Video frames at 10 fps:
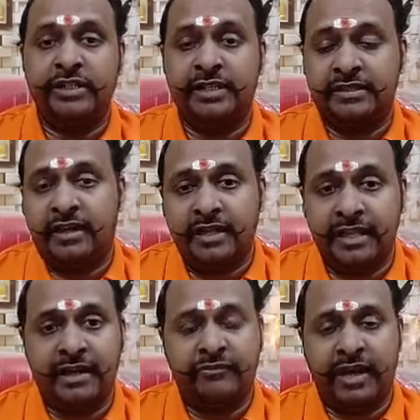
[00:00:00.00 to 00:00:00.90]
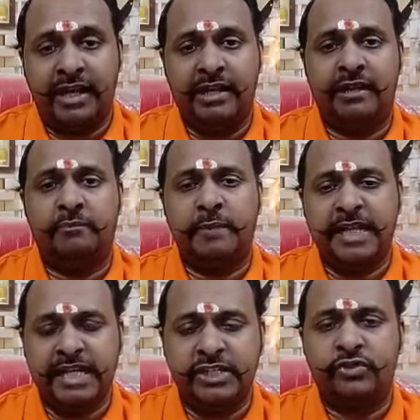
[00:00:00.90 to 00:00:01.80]
the third year and final year,
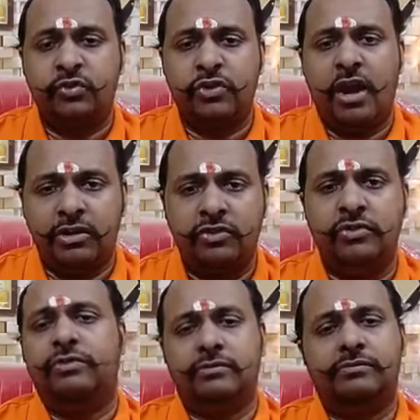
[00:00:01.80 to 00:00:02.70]
please do not do.